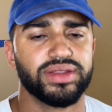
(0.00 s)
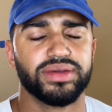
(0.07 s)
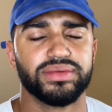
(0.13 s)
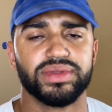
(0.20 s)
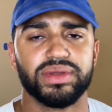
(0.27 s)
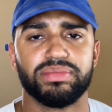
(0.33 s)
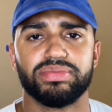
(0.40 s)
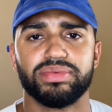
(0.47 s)

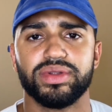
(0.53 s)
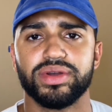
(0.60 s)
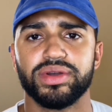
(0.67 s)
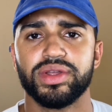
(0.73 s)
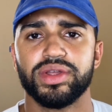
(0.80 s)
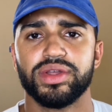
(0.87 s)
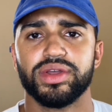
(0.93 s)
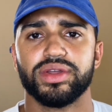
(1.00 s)

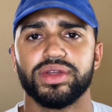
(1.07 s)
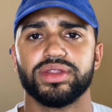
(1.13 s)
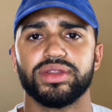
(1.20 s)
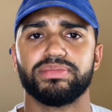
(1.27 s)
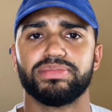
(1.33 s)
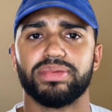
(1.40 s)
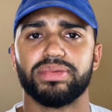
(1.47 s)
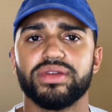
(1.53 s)
The
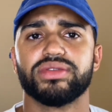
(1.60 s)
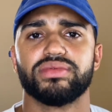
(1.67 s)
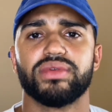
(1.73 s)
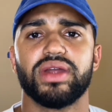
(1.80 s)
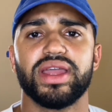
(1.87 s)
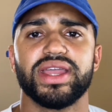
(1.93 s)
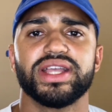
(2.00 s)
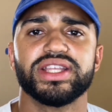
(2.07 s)

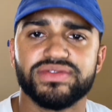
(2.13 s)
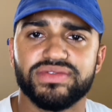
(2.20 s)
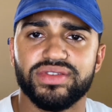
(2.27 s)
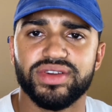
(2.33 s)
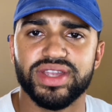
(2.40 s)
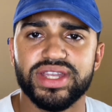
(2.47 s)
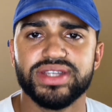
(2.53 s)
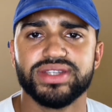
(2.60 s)
birthright is
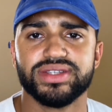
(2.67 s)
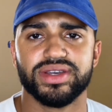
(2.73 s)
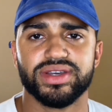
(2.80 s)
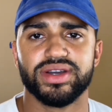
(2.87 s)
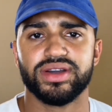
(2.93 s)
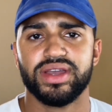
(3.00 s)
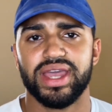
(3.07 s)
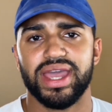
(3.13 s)
for
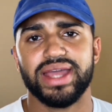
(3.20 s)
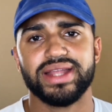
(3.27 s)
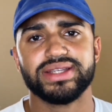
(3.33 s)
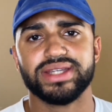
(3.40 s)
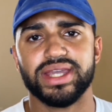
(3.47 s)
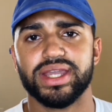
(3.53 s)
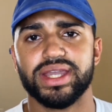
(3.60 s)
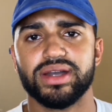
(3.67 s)
Esau, and
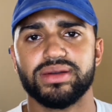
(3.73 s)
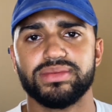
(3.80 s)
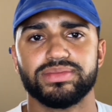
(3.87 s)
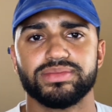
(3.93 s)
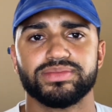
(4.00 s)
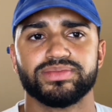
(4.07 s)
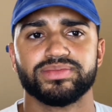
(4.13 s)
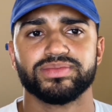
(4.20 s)
Jacob
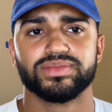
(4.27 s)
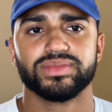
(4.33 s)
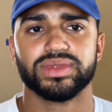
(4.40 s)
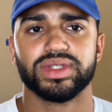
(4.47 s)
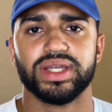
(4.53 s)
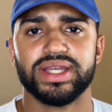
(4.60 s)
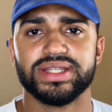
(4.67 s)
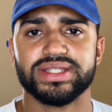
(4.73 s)

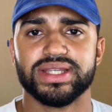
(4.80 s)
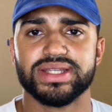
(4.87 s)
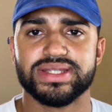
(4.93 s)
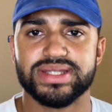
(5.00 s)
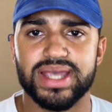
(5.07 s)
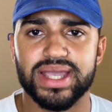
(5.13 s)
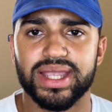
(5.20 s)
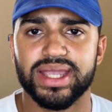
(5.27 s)
is the
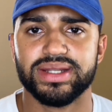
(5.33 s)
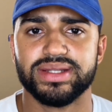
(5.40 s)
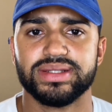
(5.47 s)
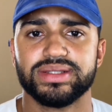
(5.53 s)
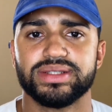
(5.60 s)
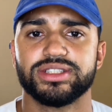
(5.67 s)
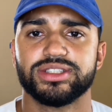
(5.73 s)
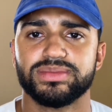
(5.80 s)
second
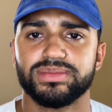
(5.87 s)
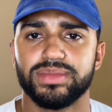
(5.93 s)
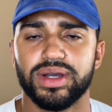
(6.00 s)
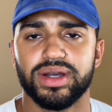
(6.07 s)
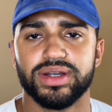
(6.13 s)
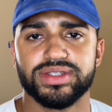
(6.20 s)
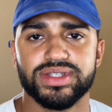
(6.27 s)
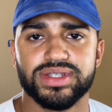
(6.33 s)

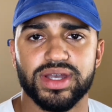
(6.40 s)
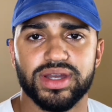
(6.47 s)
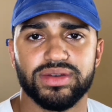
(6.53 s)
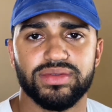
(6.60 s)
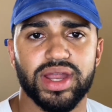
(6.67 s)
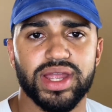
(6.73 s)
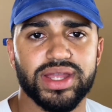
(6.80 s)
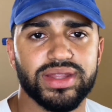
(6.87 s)
son,
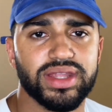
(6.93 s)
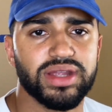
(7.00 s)
right?